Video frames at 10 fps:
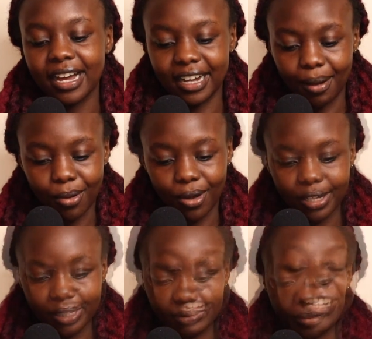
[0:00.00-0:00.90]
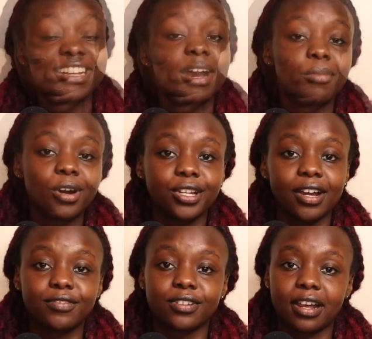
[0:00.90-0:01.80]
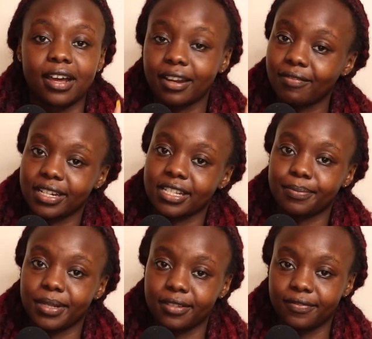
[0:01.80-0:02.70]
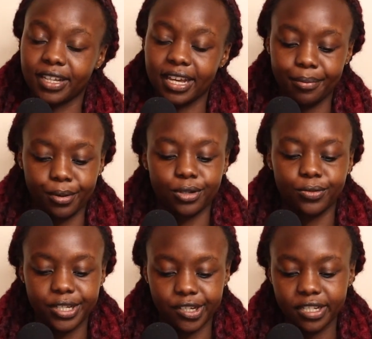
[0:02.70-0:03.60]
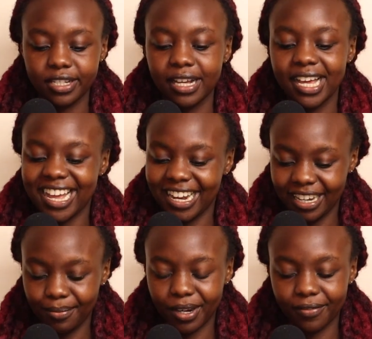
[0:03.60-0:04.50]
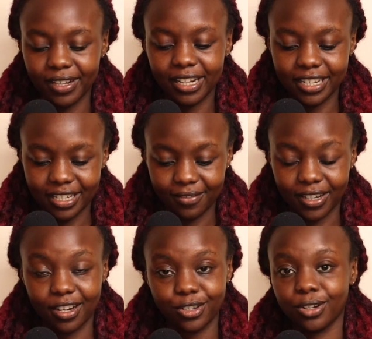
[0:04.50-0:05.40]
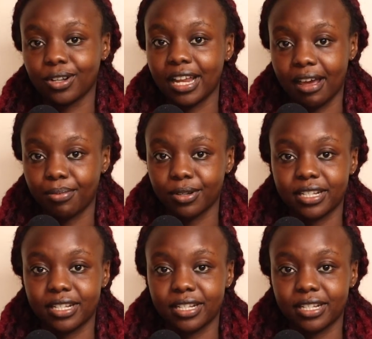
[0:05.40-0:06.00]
Gabon. In Gabon, you have to arrive at a specific airport, which is Libreville International Airport.